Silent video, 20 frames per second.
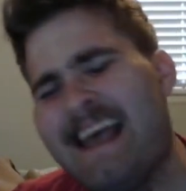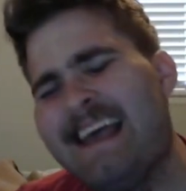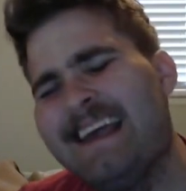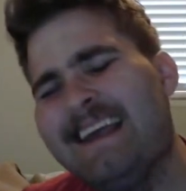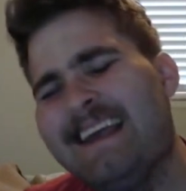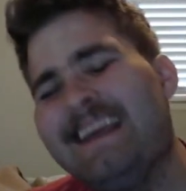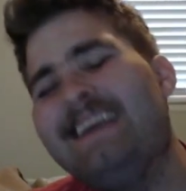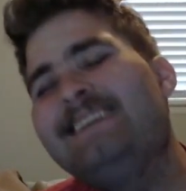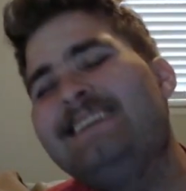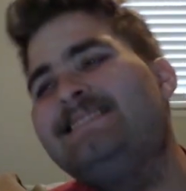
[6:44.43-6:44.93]

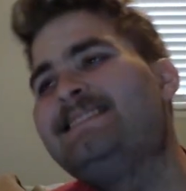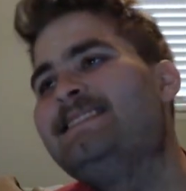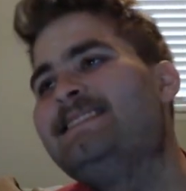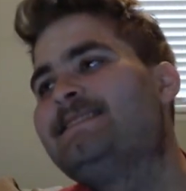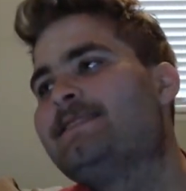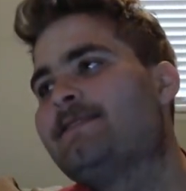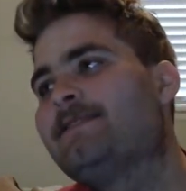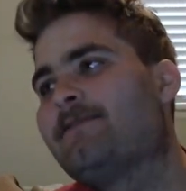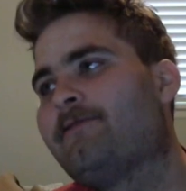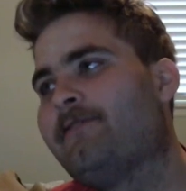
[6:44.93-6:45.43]
easy
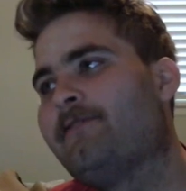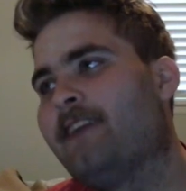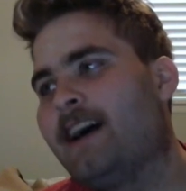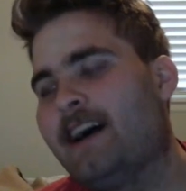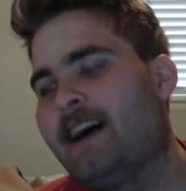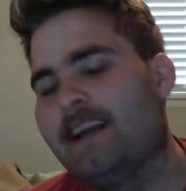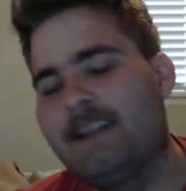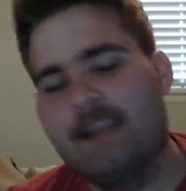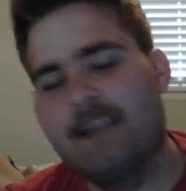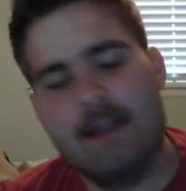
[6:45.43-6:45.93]
to
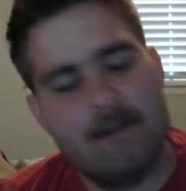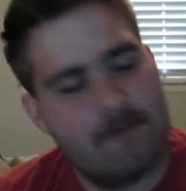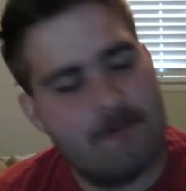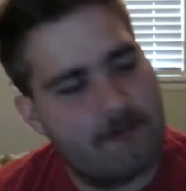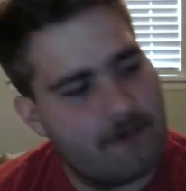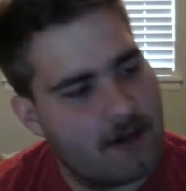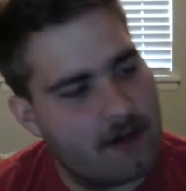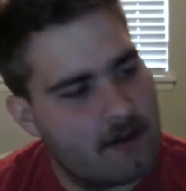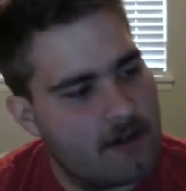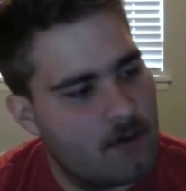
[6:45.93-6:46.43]
define and
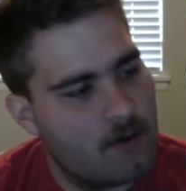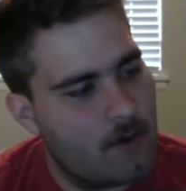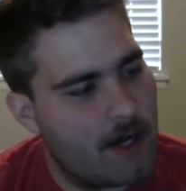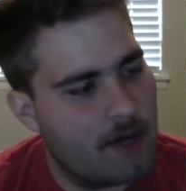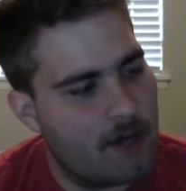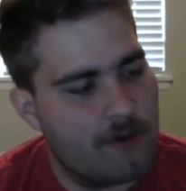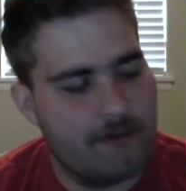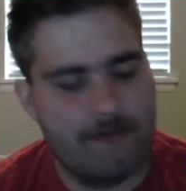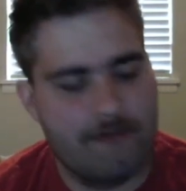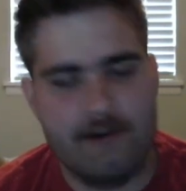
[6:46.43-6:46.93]
fairly well
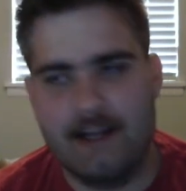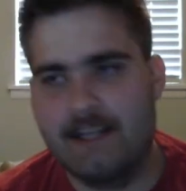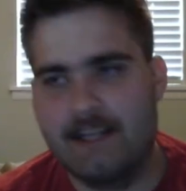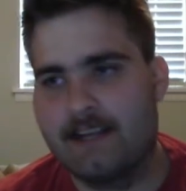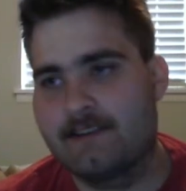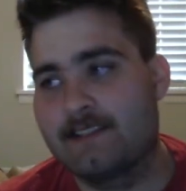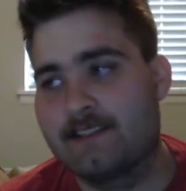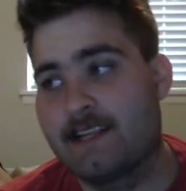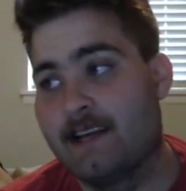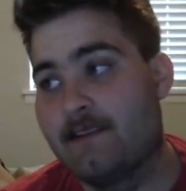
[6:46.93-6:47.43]
defined
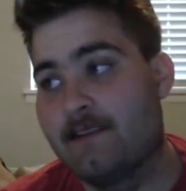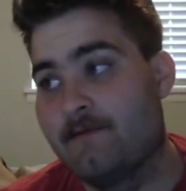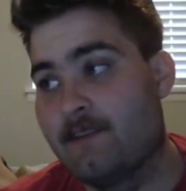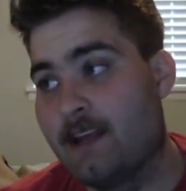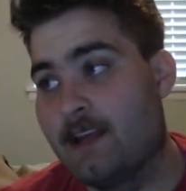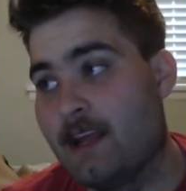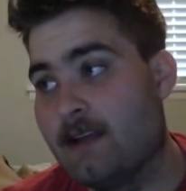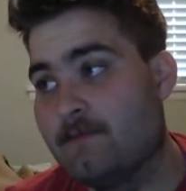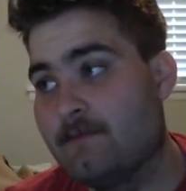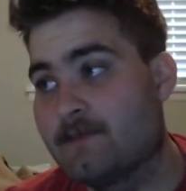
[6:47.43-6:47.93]
outside of
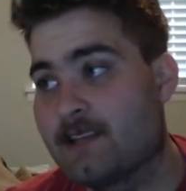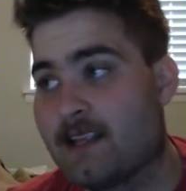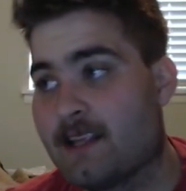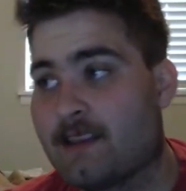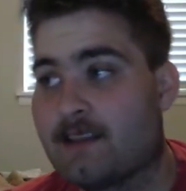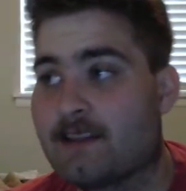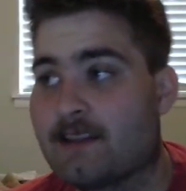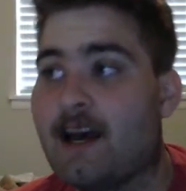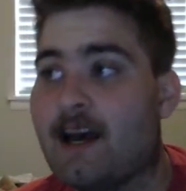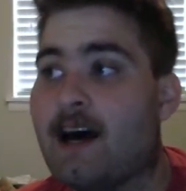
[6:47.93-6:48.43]
games at
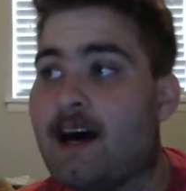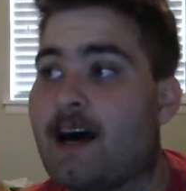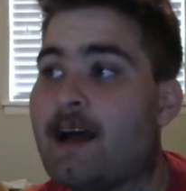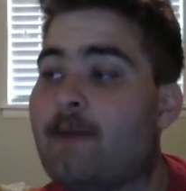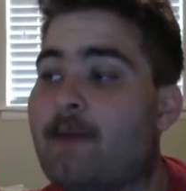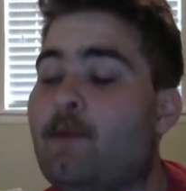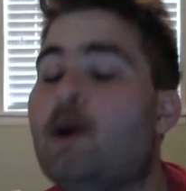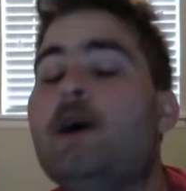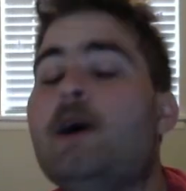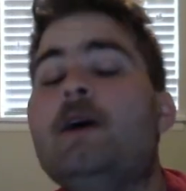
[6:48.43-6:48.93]
the
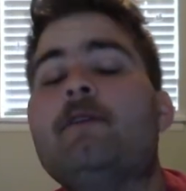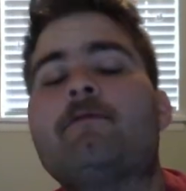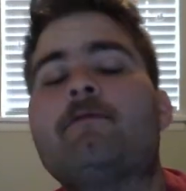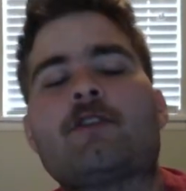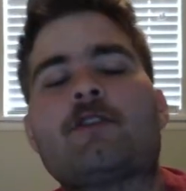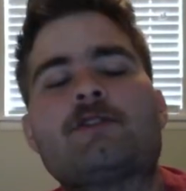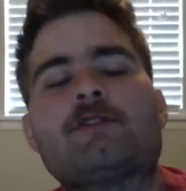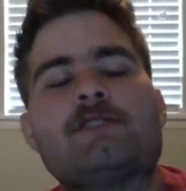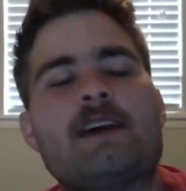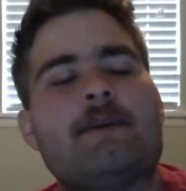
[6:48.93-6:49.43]
time.
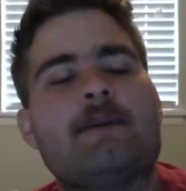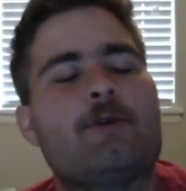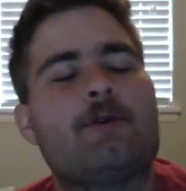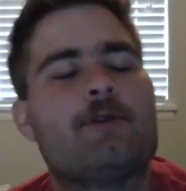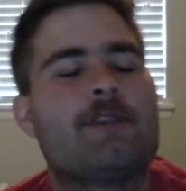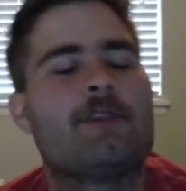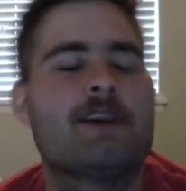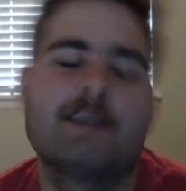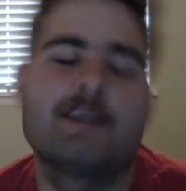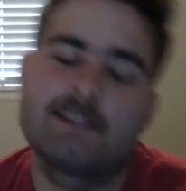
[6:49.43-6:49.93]
For example,
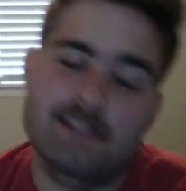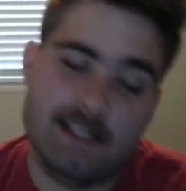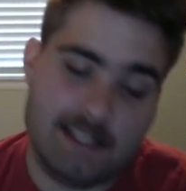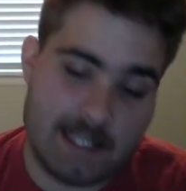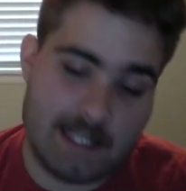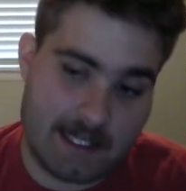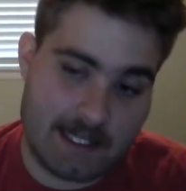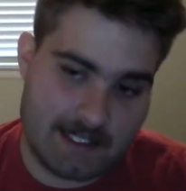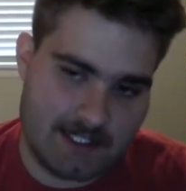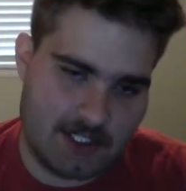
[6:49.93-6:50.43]
things like
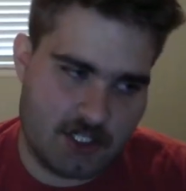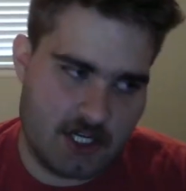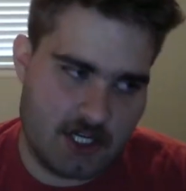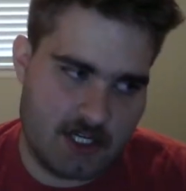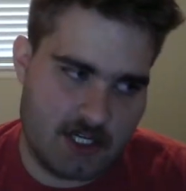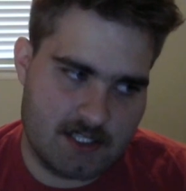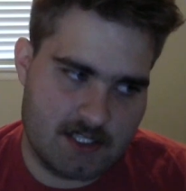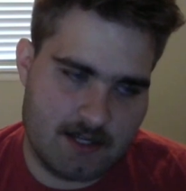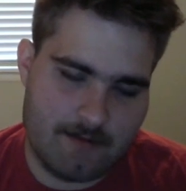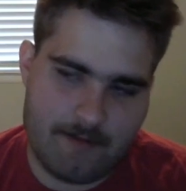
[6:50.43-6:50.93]
Texas
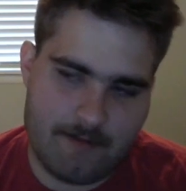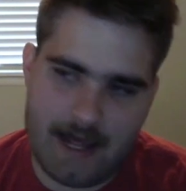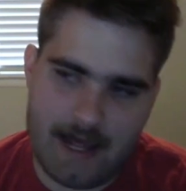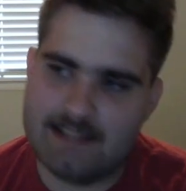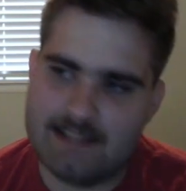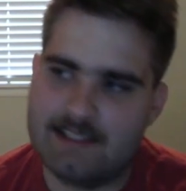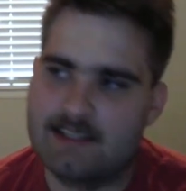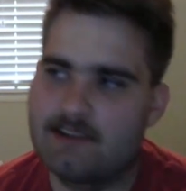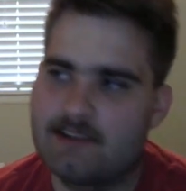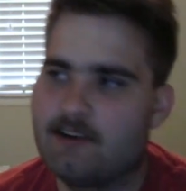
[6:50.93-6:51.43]
Chainsaw
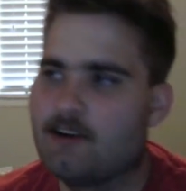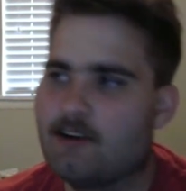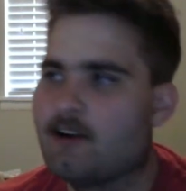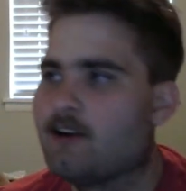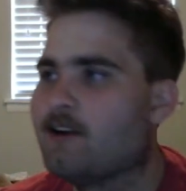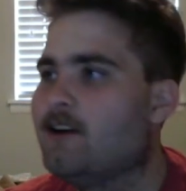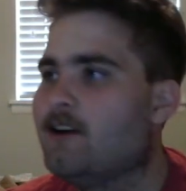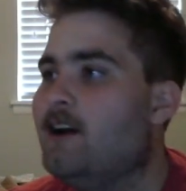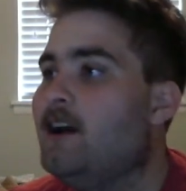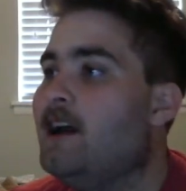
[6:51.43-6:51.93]

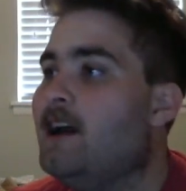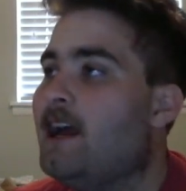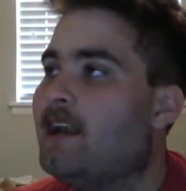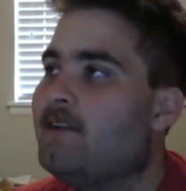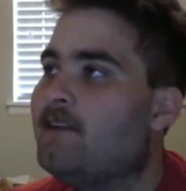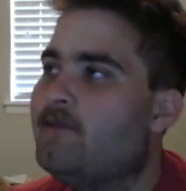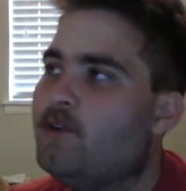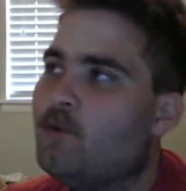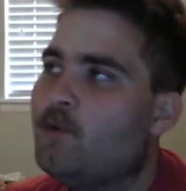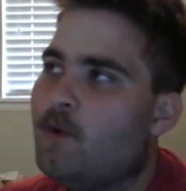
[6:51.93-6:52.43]
Massacre, and
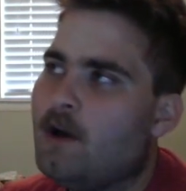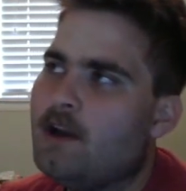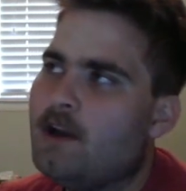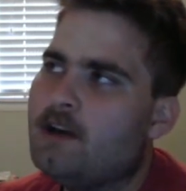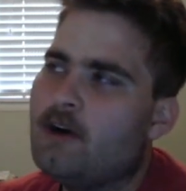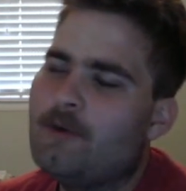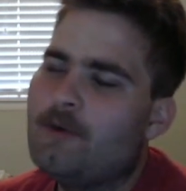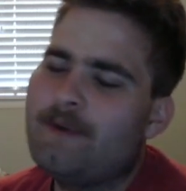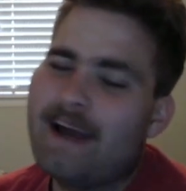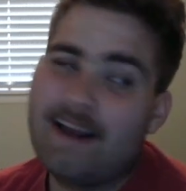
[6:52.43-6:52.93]
if you want to
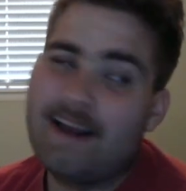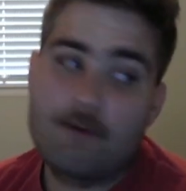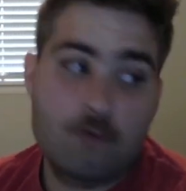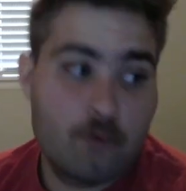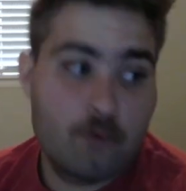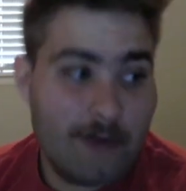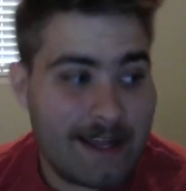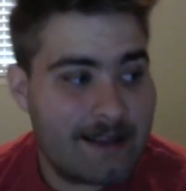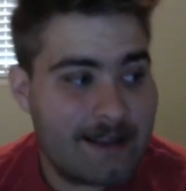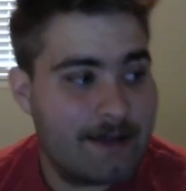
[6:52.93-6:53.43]
go back
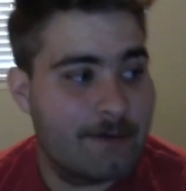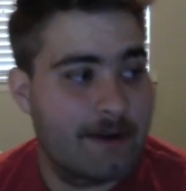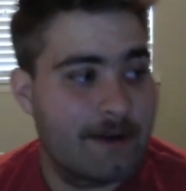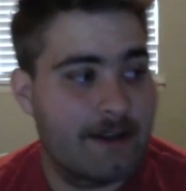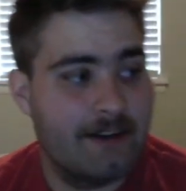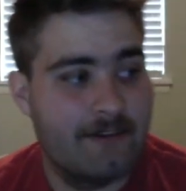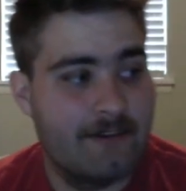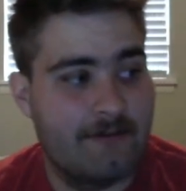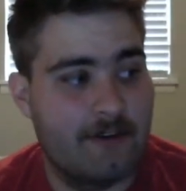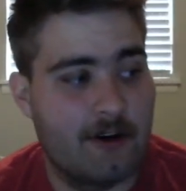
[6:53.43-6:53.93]
really,
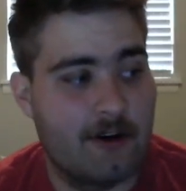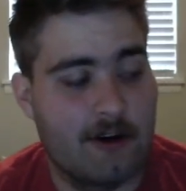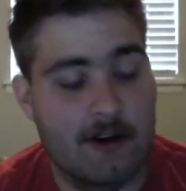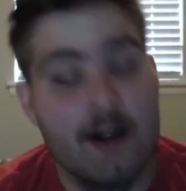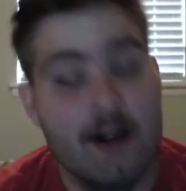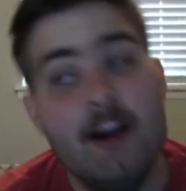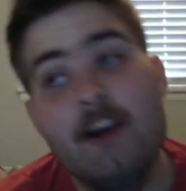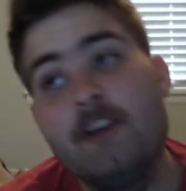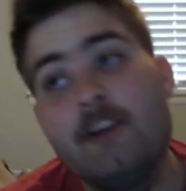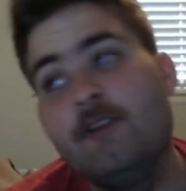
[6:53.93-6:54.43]
really far,
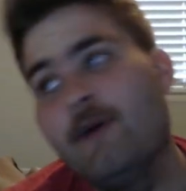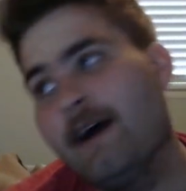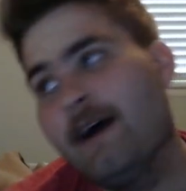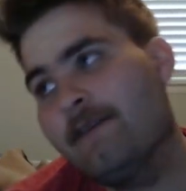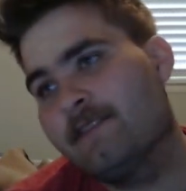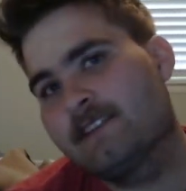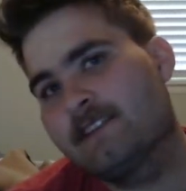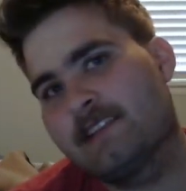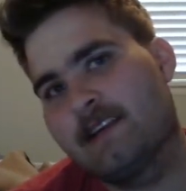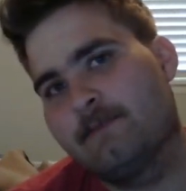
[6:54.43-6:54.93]
you have
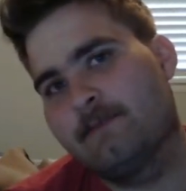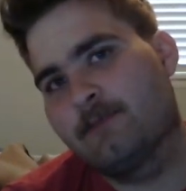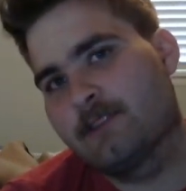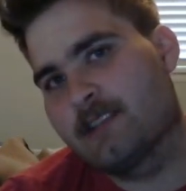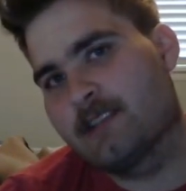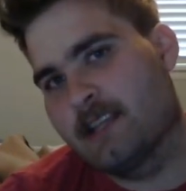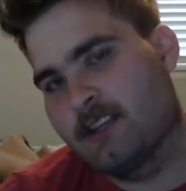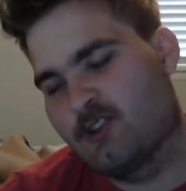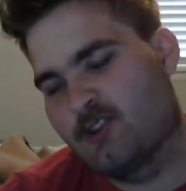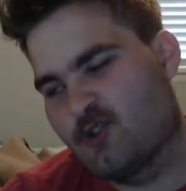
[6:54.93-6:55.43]
examples
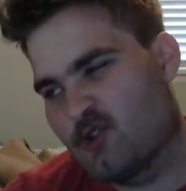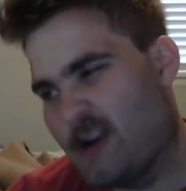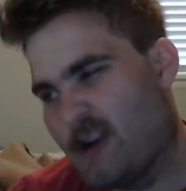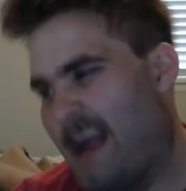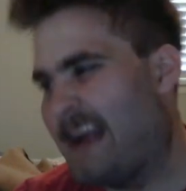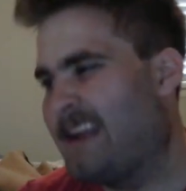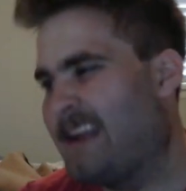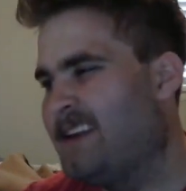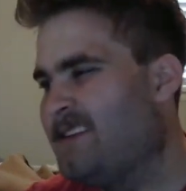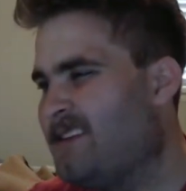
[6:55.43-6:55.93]
like
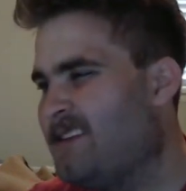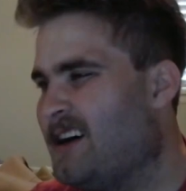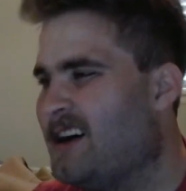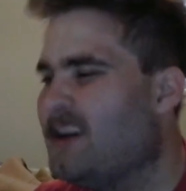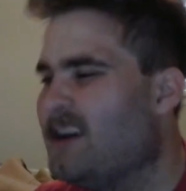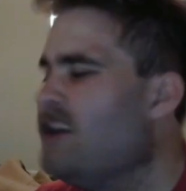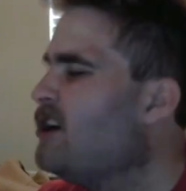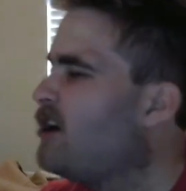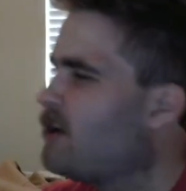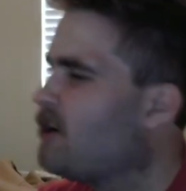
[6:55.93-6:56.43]

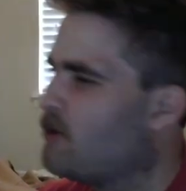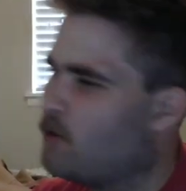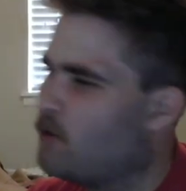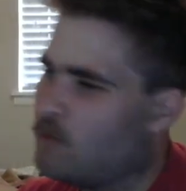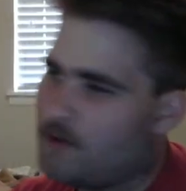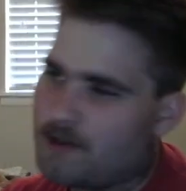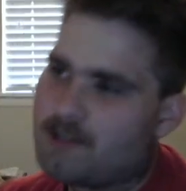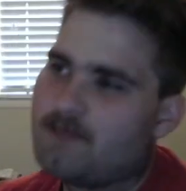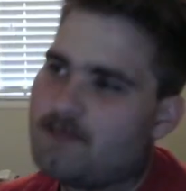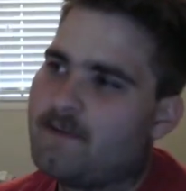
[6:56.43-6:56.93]
Dracula or the
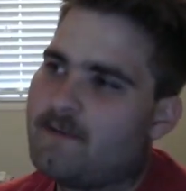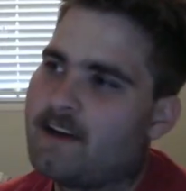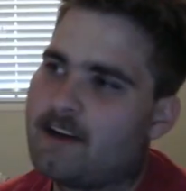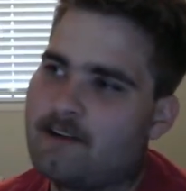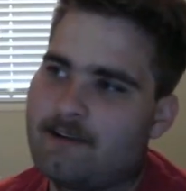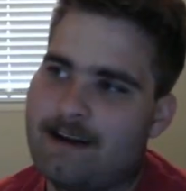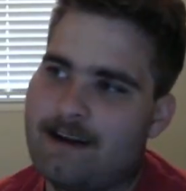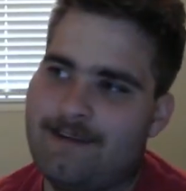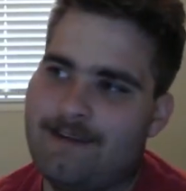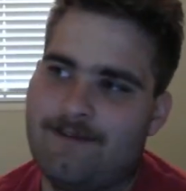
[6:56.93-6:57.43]
works of
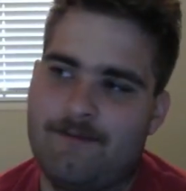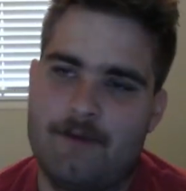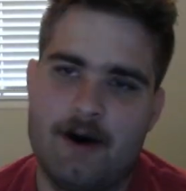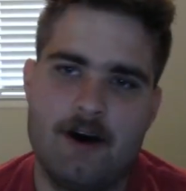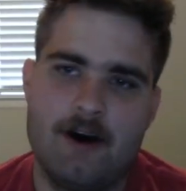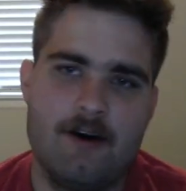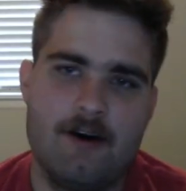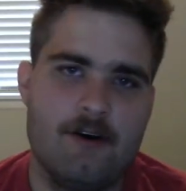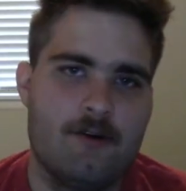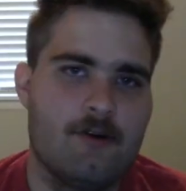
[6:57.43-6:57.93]
Edgar Allan
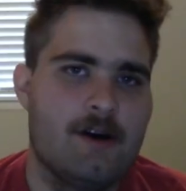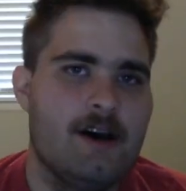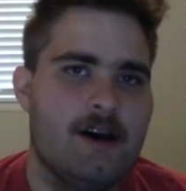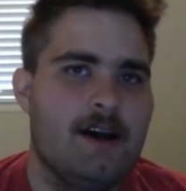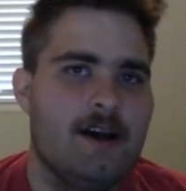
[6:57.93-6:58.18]
Poe,